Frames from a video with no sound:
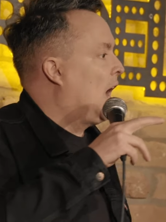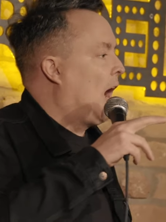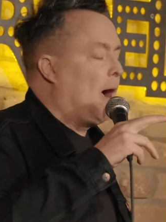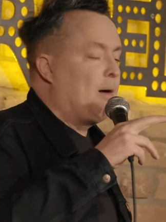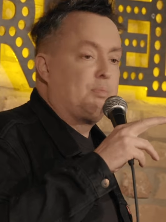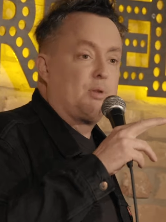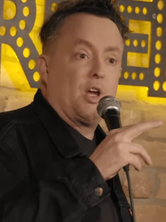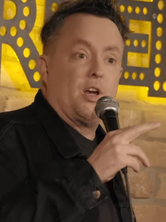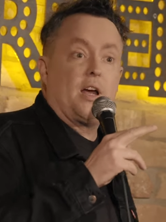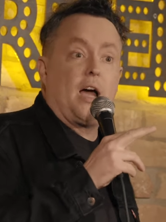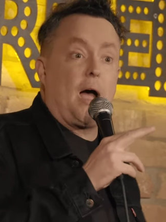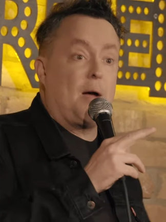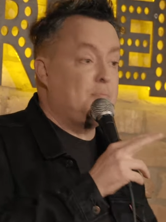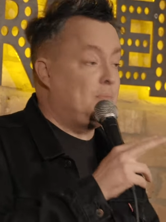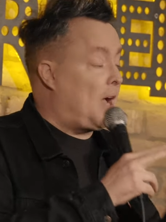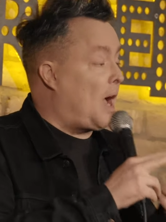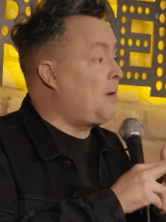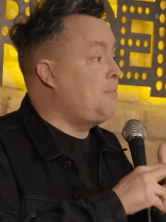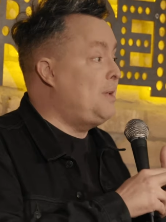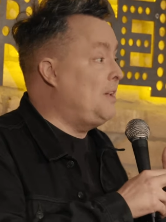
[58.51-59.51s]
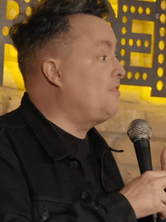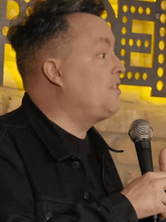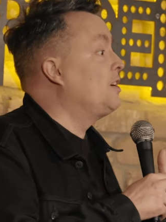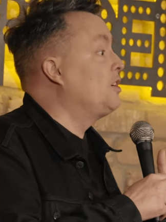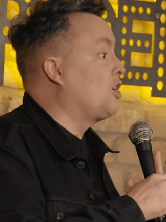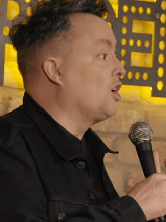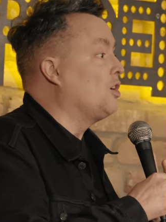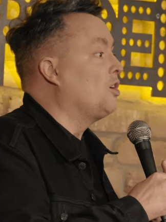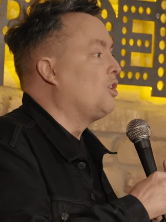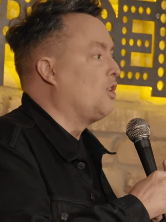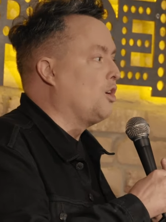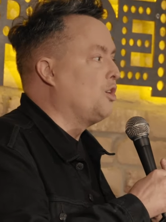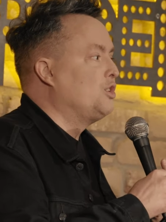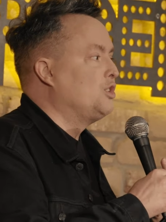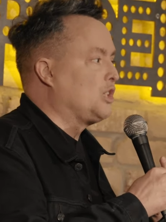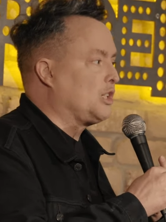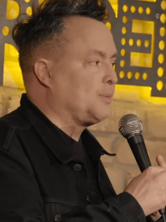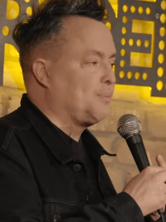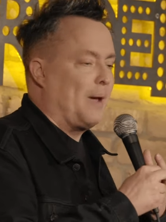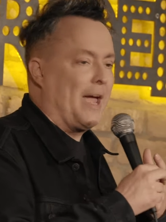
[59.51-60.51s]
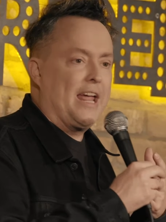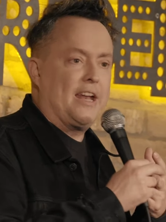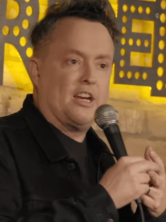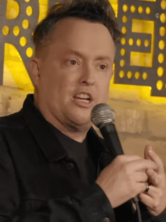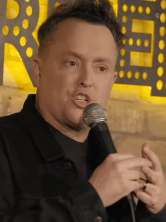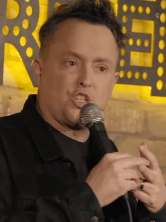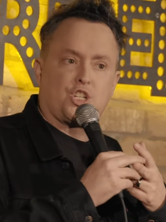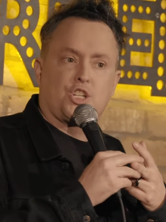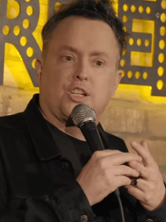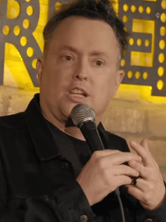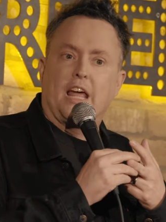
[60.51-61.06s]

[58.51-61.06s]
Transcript: I'm gonna. I'm. I'm even gonna learn Spanish.